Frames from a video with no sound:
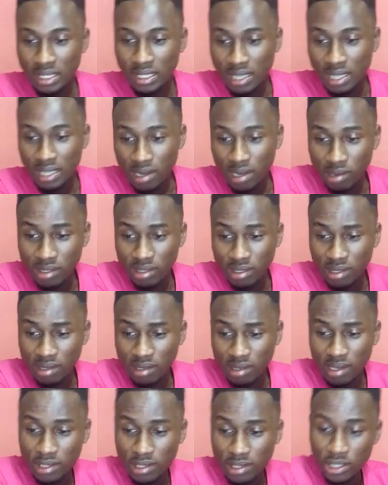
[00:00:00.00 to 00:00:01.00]
Now the
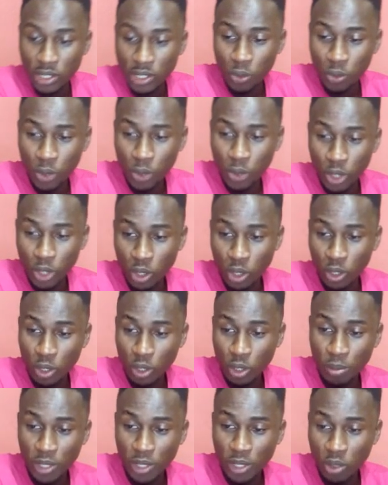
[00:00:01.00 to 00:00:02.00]
next thing we're
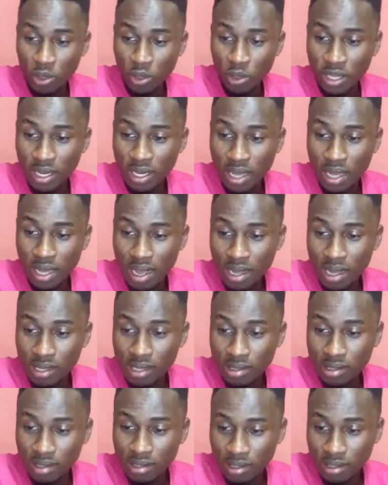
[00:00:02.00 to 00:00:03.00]
gonna be looking
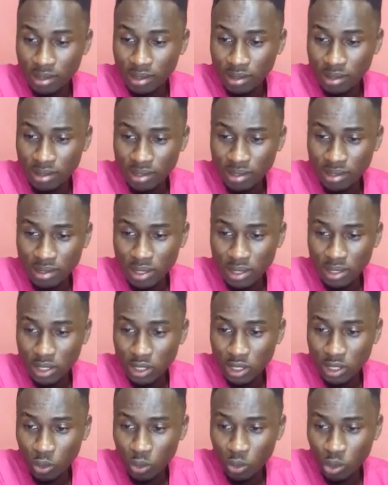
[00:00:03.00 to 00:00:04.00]
at
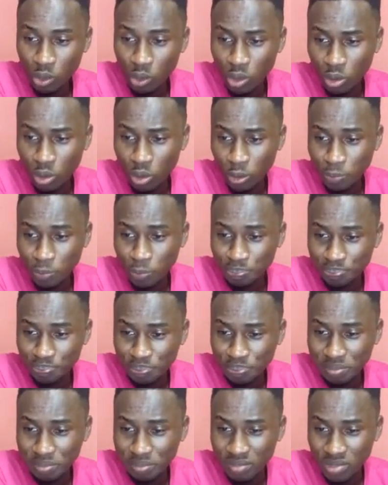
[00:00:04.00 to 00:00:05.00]
is we're gonna
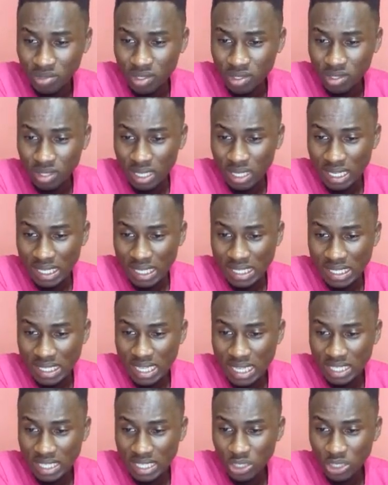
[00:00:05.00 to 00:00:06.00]

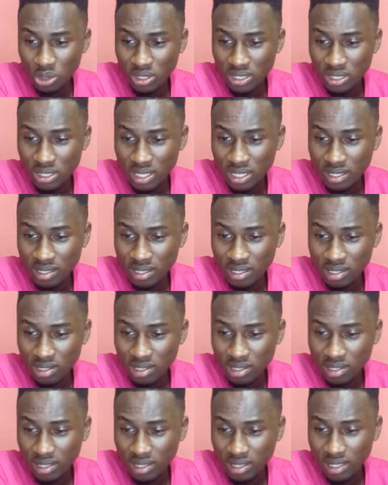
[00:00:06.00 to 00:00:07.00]
get into the
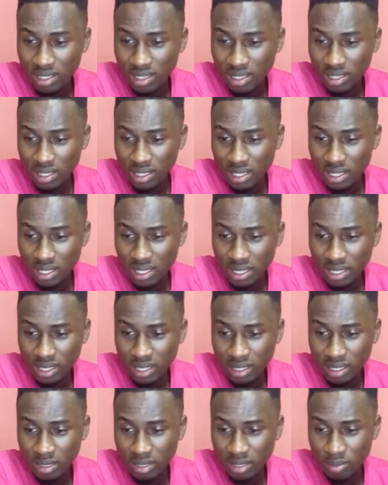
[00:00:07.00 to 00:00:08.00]
settings
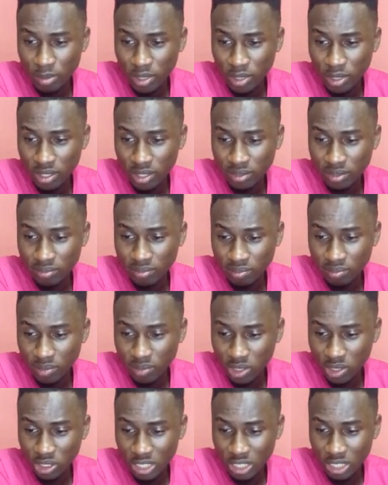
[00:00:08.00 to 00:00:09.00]
and maybe
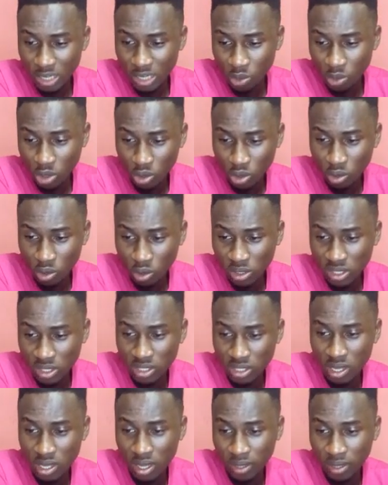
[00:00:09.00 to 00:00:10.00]
check what all
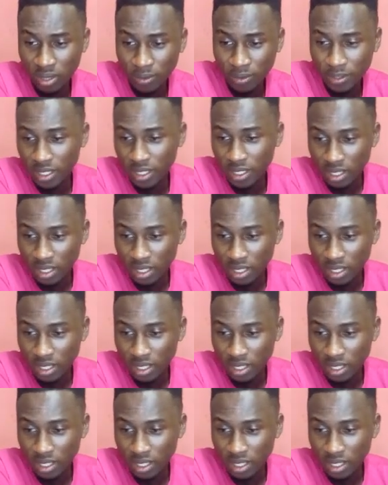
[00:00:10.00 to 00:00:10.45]
these are.